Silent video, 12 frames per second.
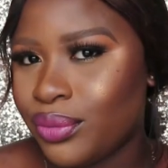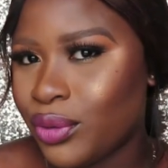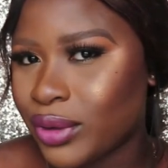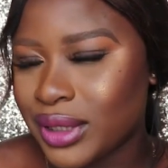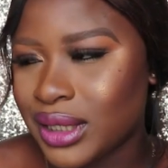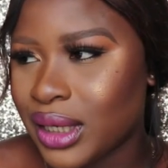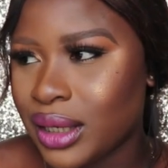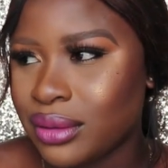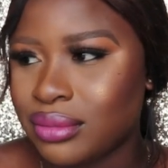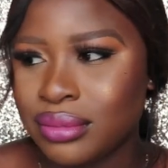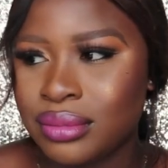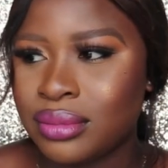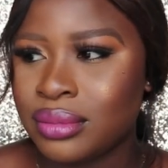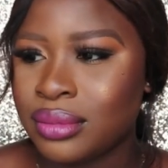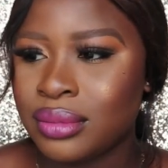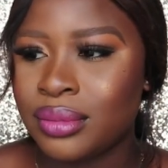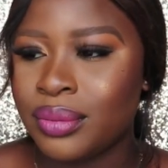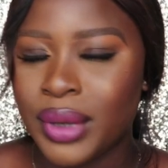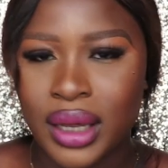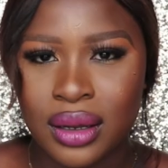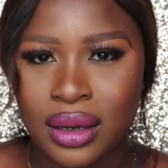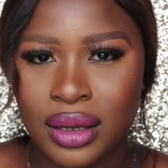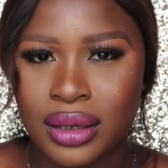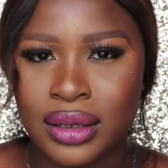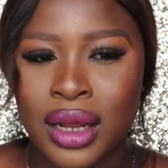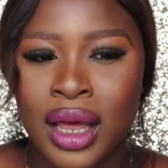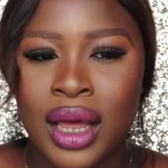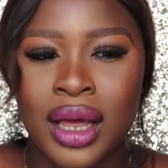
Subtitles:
protein, bacon.